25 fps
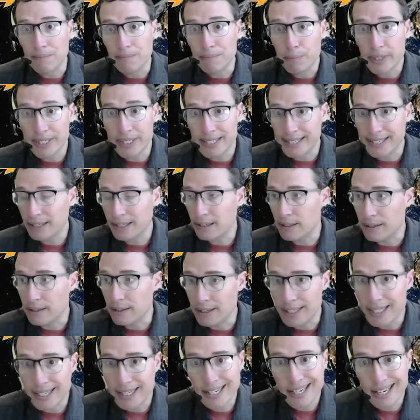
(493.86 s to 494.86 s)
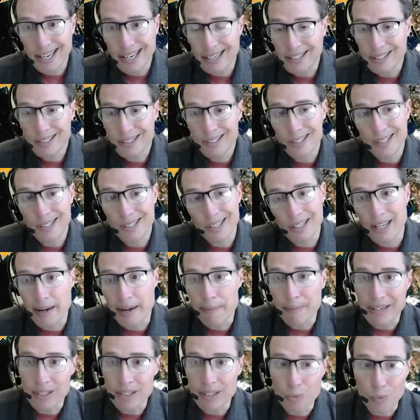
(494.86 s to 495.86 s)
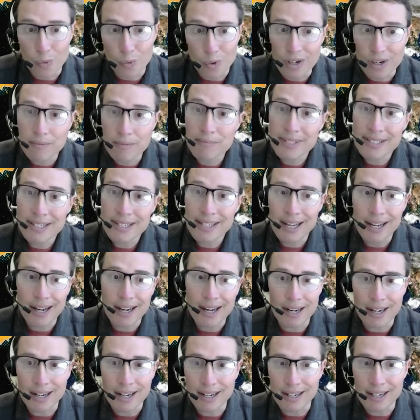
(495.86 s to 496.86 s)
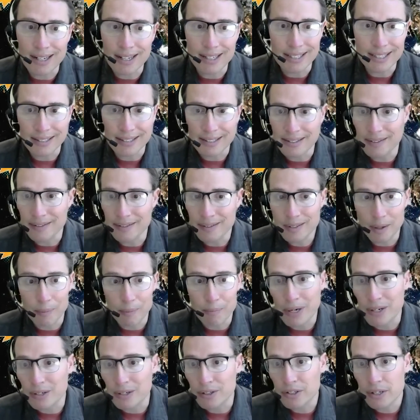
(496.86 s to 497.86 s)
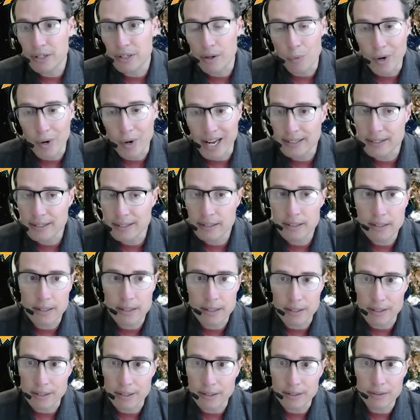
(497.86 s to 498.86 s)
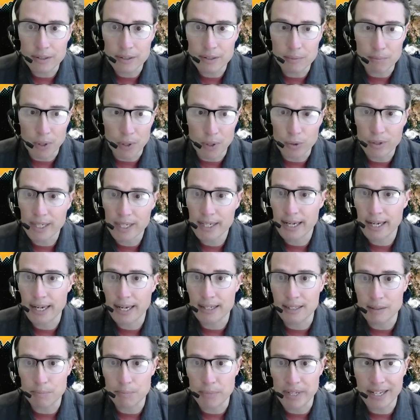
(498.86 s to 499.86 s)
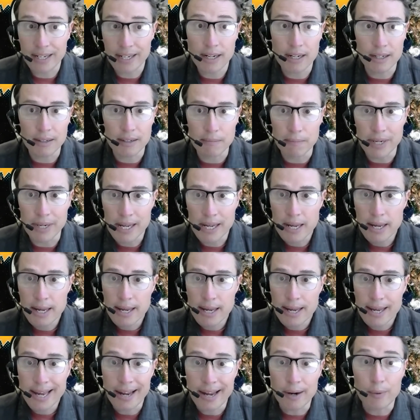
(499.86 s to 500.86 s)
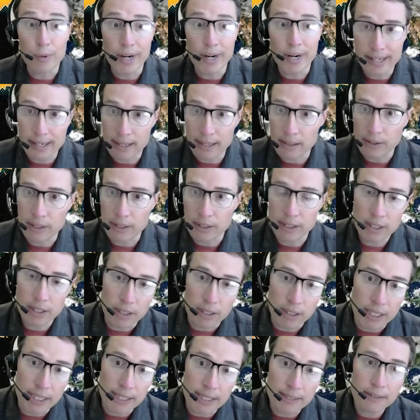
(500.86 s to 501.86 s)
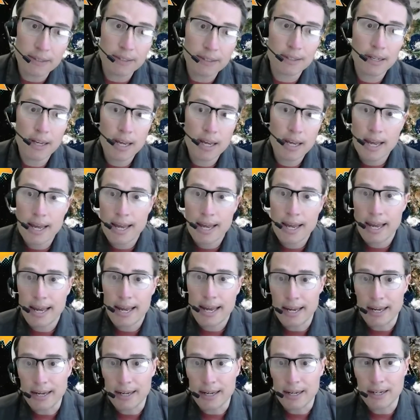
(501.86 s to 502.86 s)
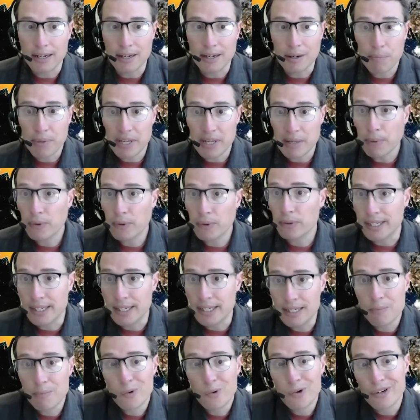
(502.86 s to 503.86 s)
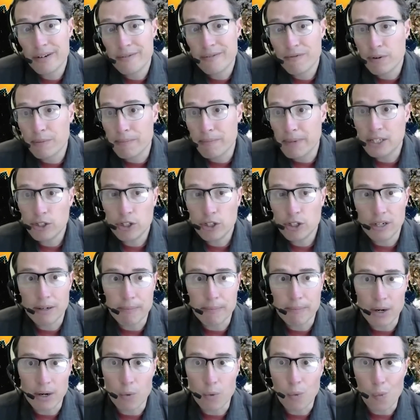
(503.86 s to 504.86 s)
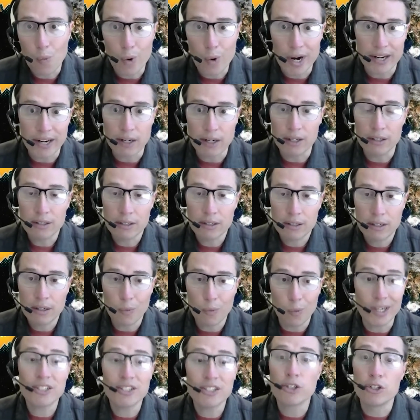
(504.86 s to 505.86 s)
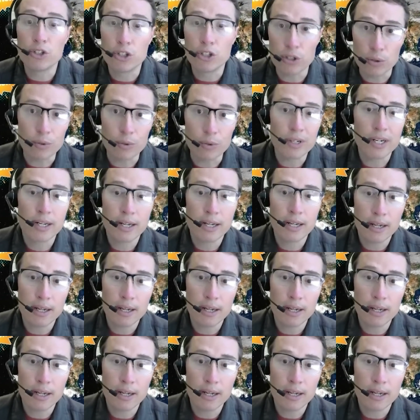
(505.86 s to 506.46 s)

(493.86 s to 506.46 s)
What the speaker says: particularly as the climate has warmed, in some parts of the West, the smoke has become a regular occurrence. And people need more information about what to do.